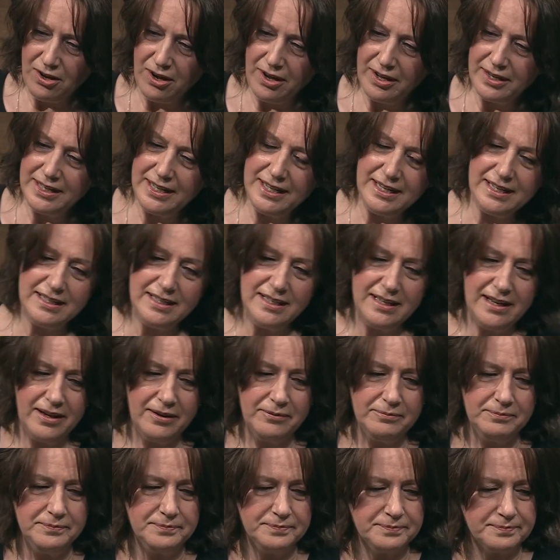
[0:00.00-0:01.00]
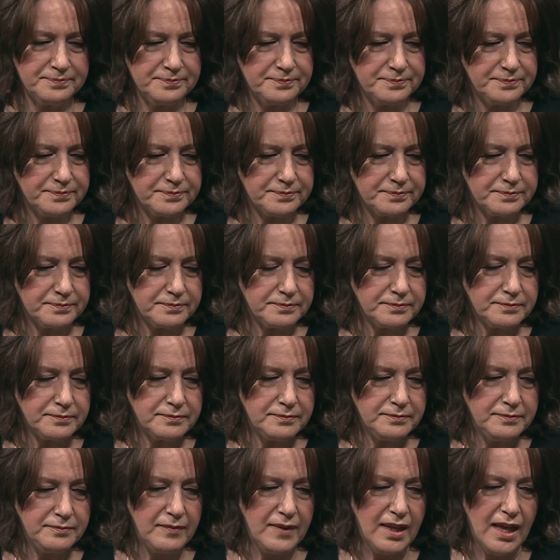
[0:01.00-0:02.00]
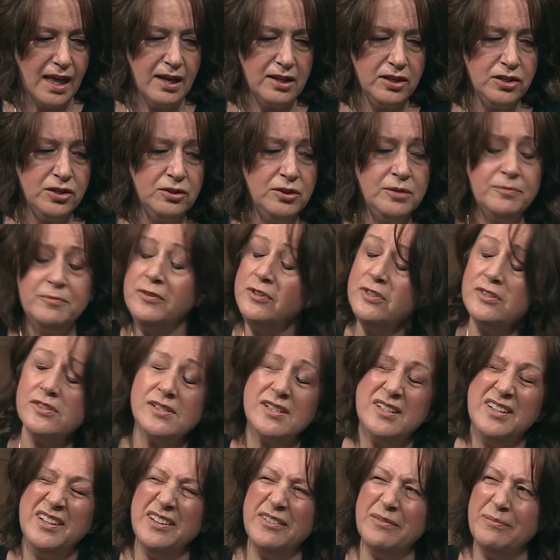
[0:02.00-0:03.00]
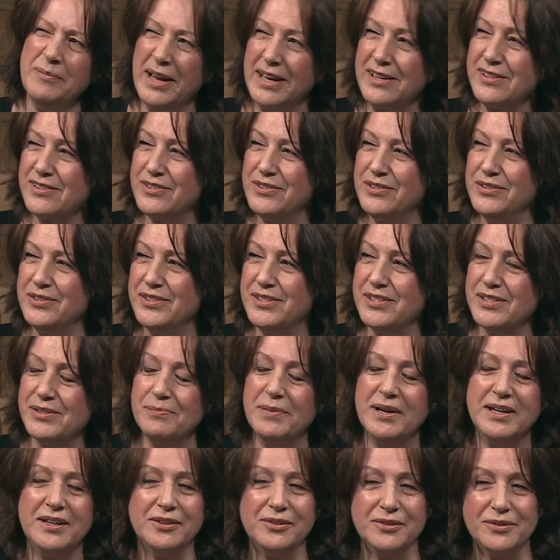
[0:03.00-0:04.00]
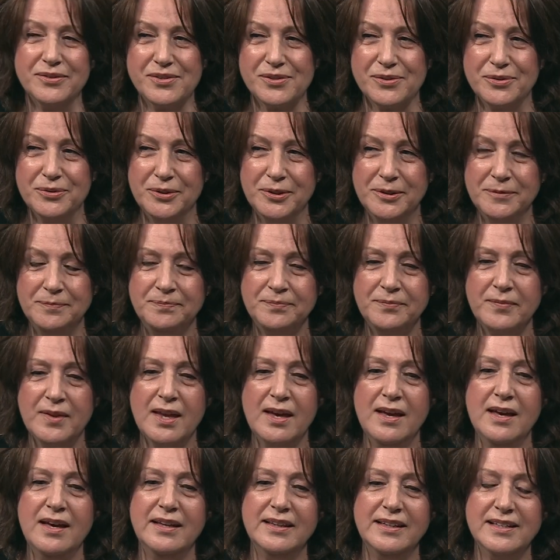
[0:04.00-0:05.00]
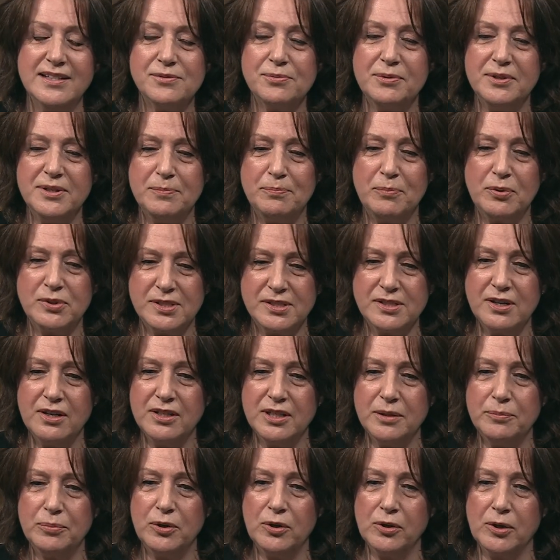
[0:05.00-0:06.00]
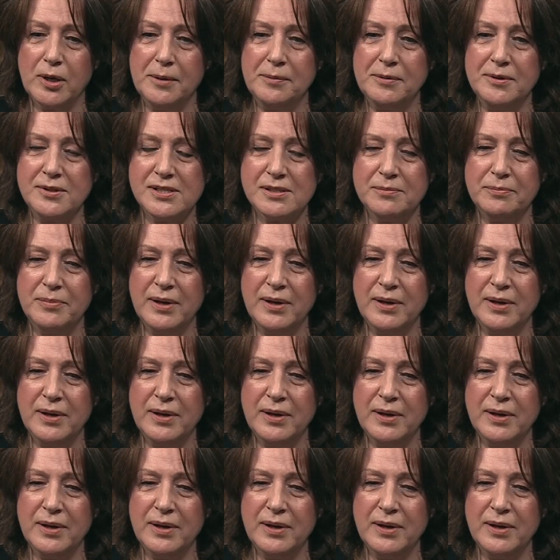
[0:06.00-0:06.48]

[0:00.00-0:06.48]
in University of Massachusetts Medical School. That's where he started the program. He was